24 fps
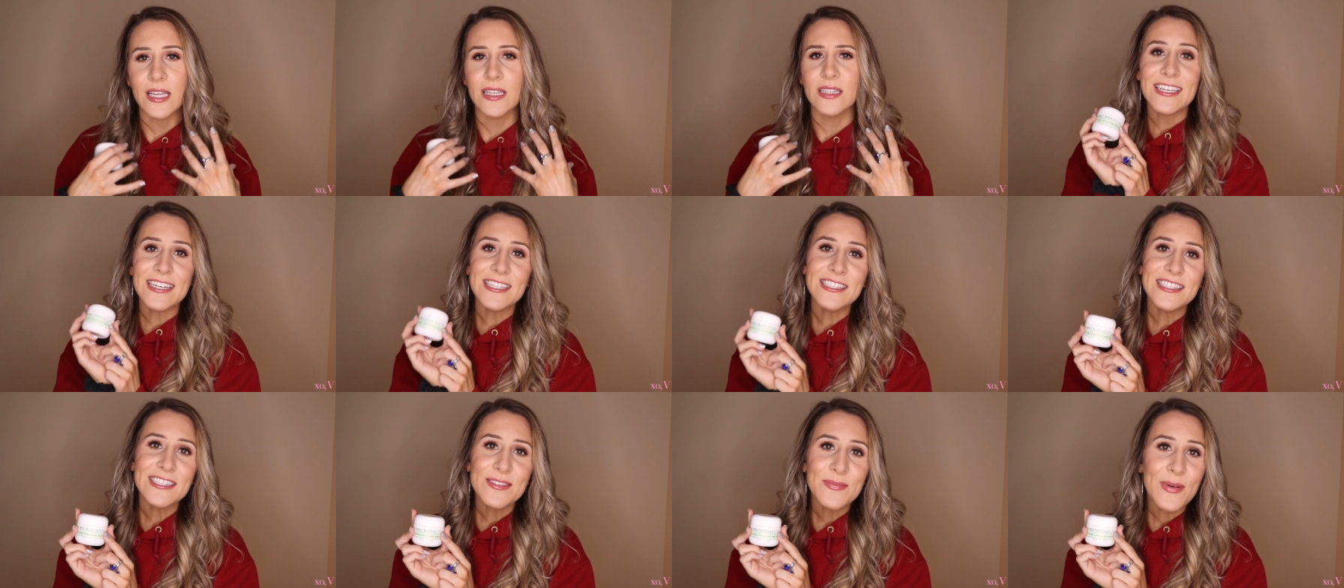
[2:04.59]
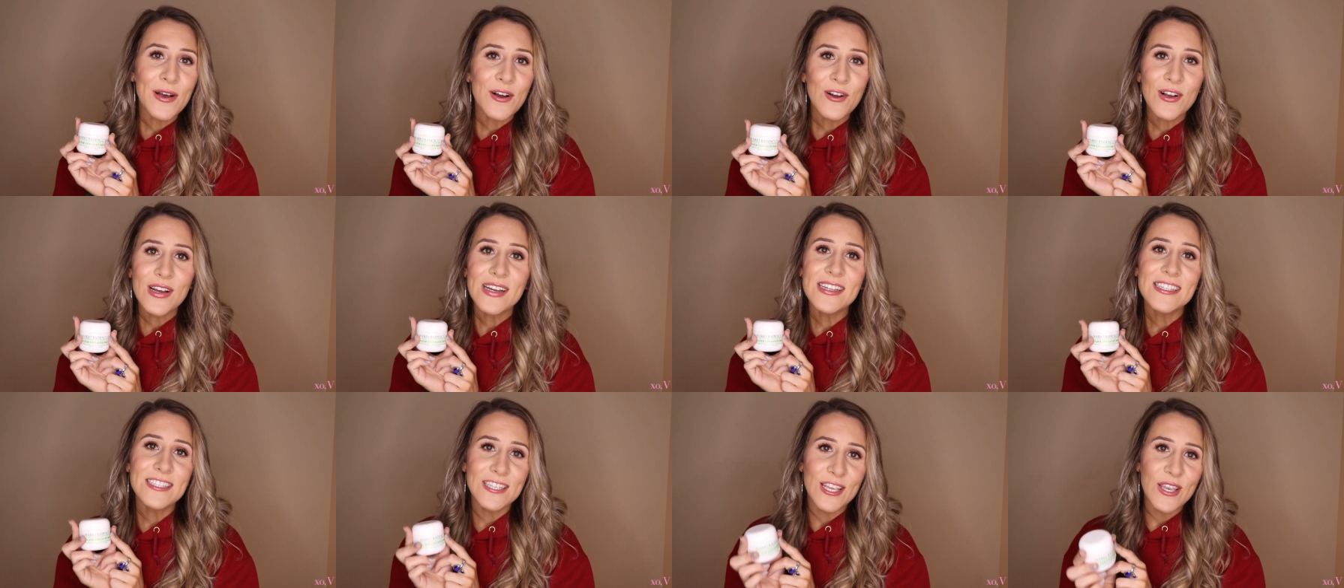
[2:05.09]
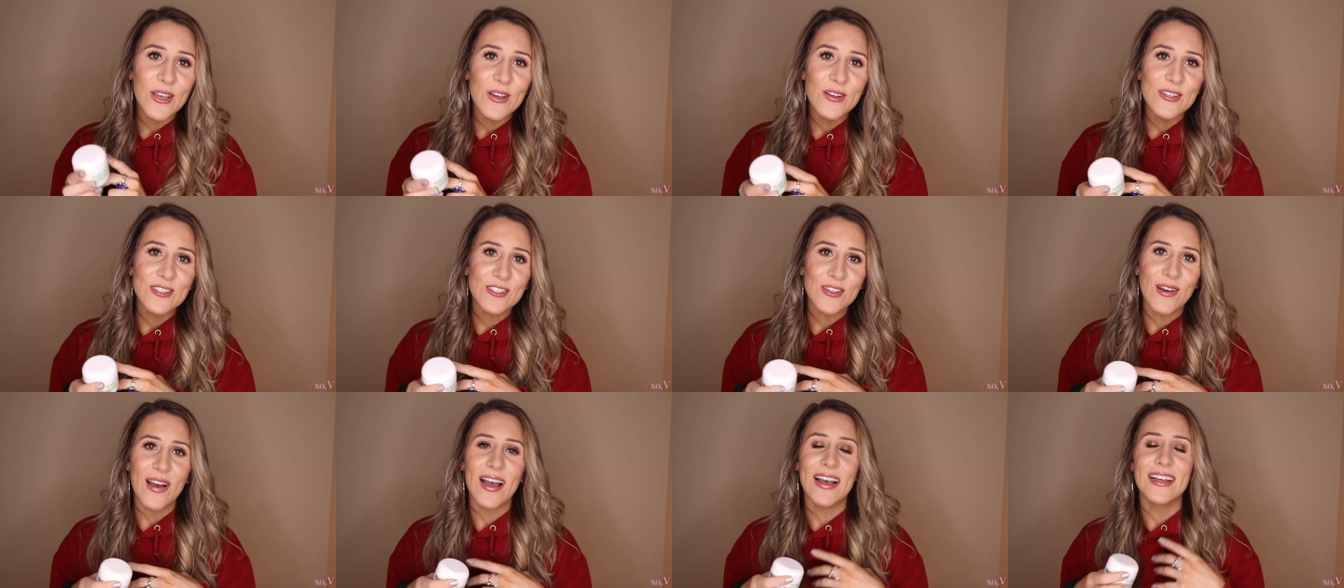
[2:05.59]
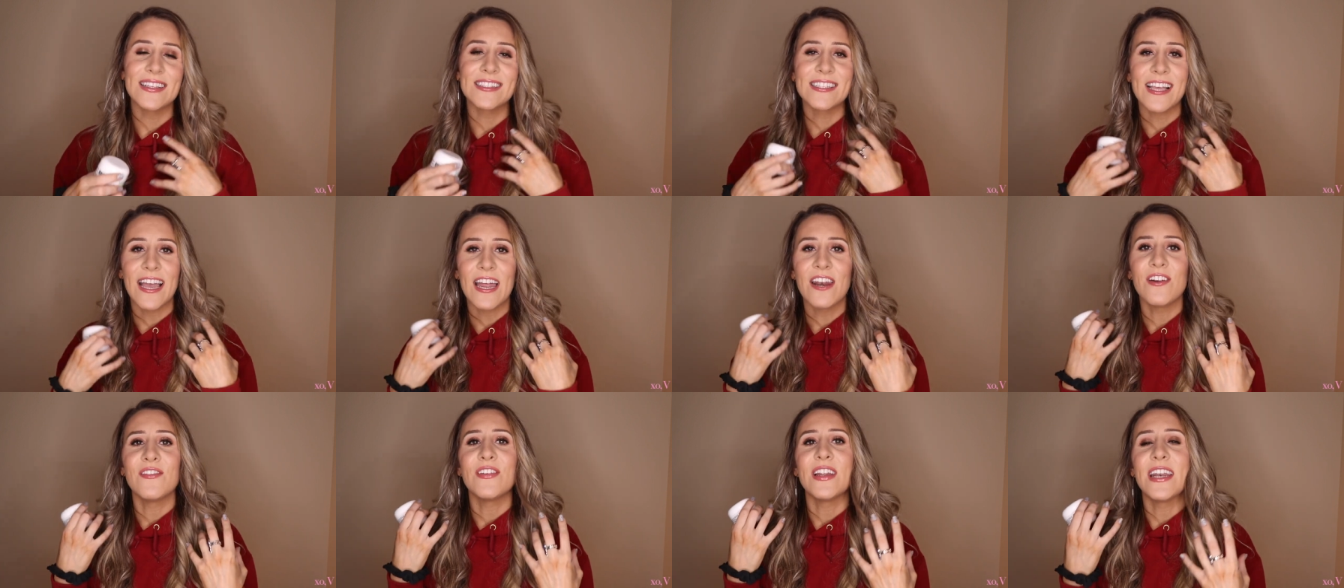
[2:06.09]
It does smell good too, so it has
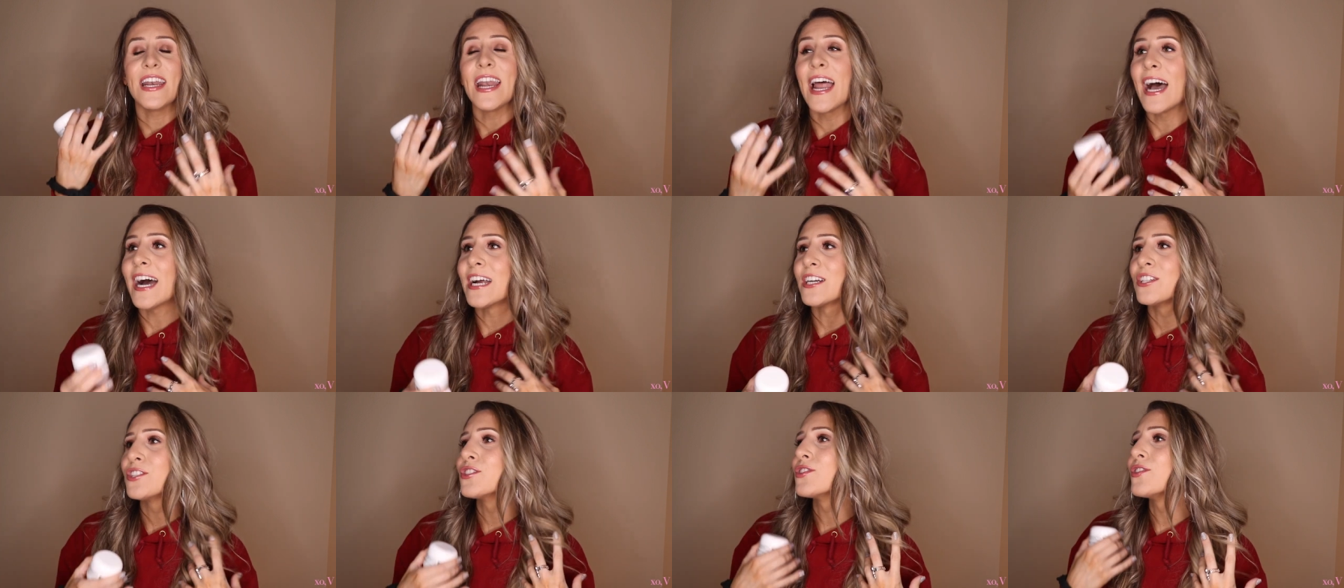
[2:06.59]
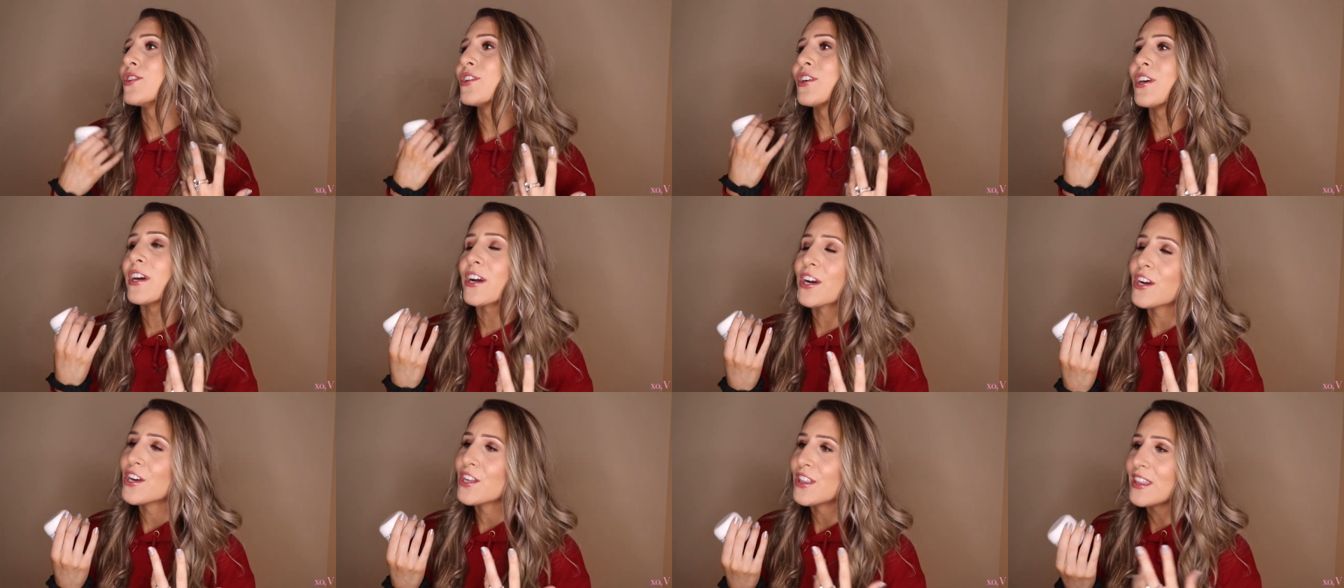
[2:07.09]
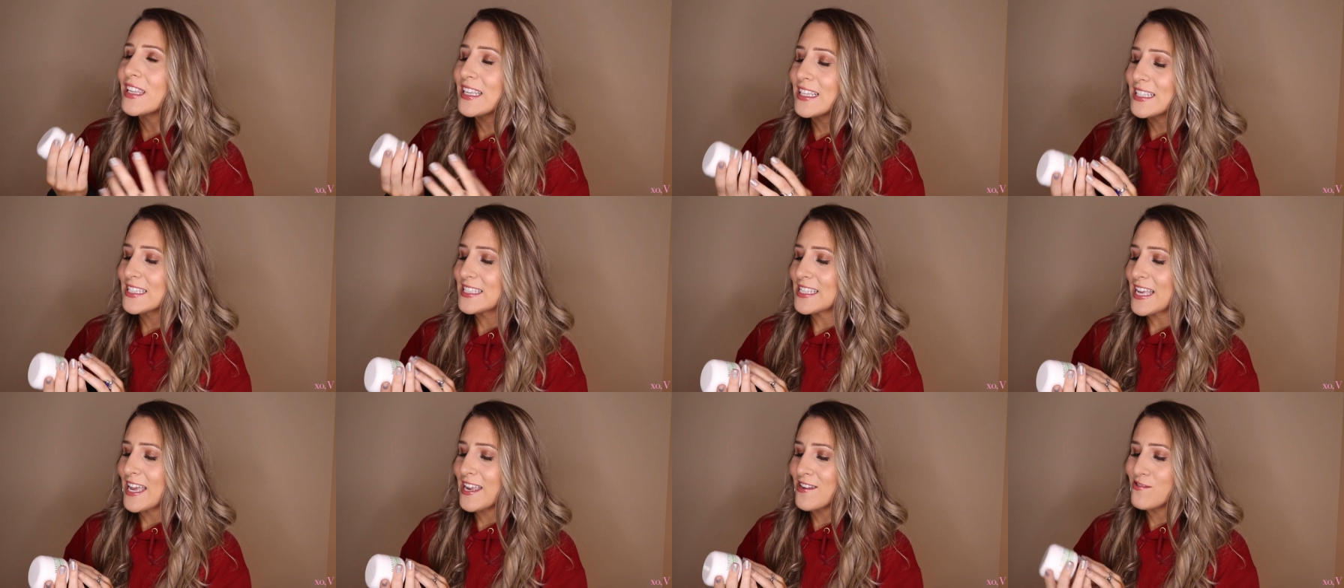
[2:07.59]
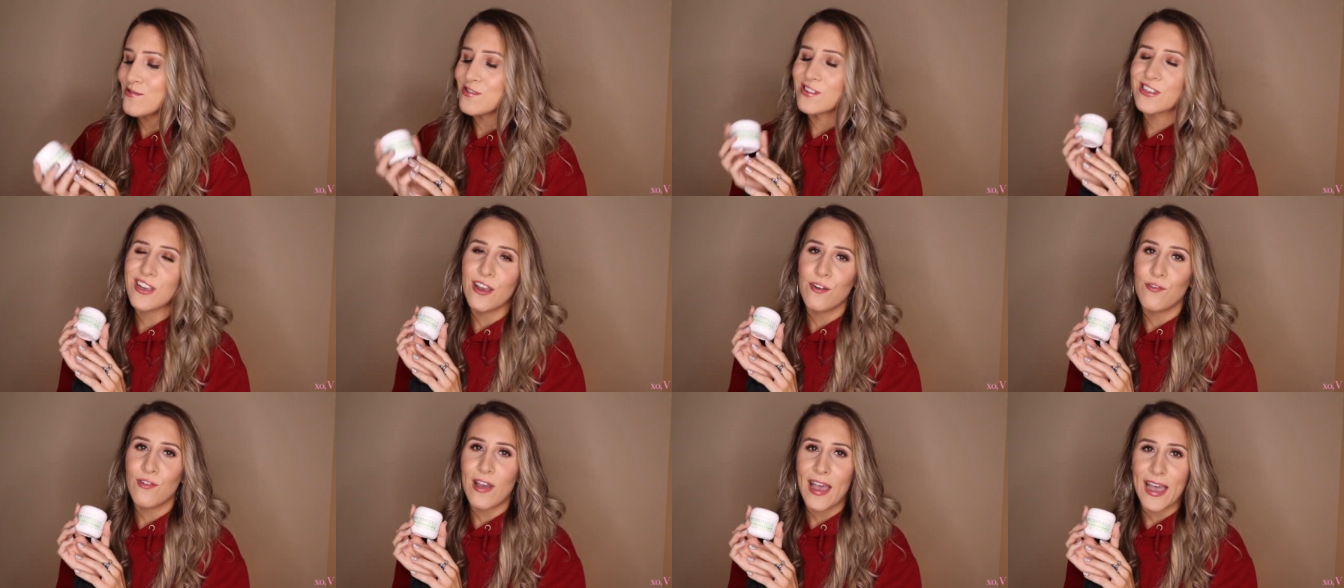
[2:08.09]
kind of a natural earthy scent, which
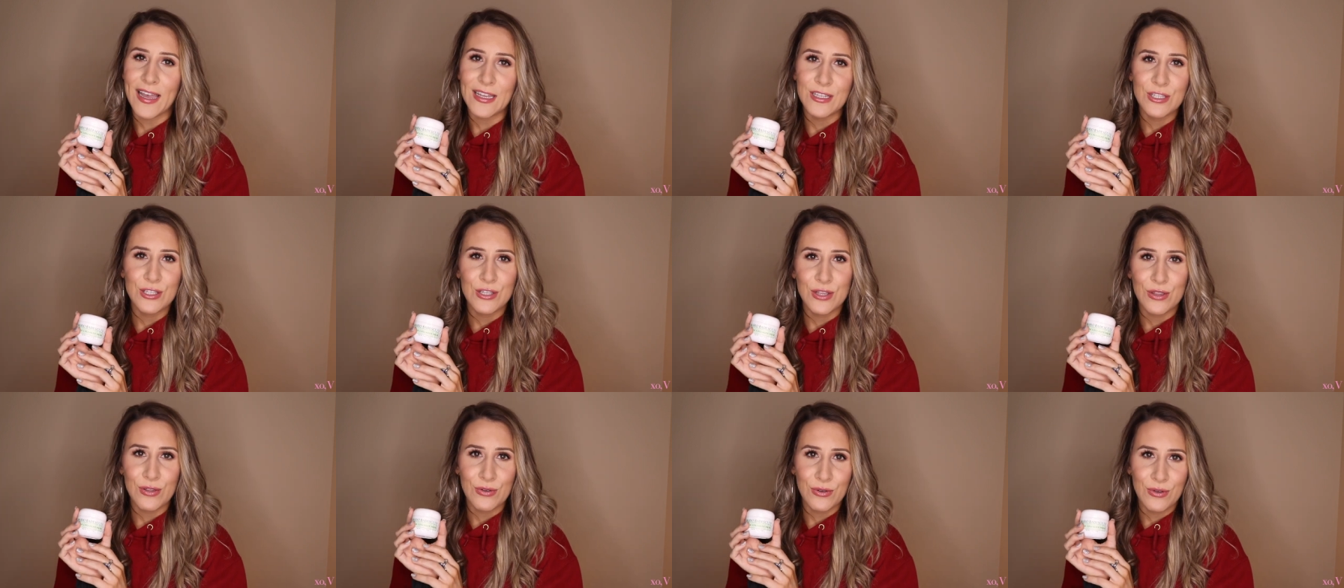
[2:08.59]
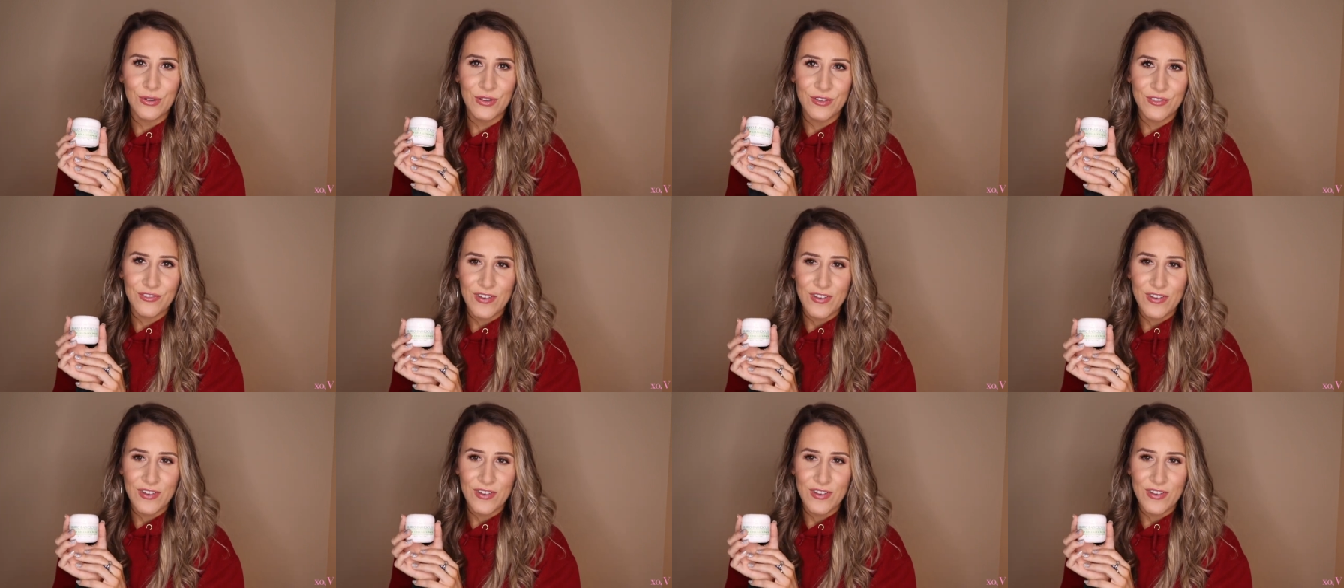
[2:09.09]
kind of adds to the whole